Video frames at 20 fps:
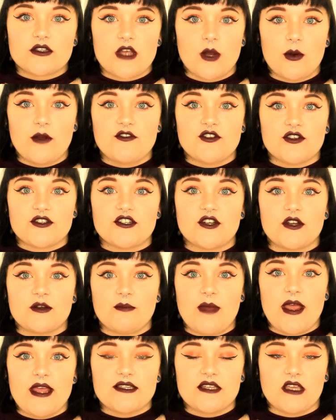So we've just
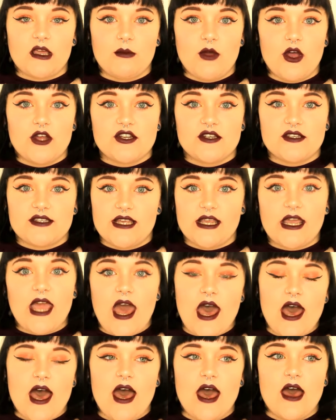done basic emergency
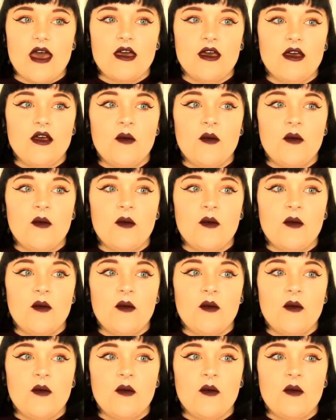care.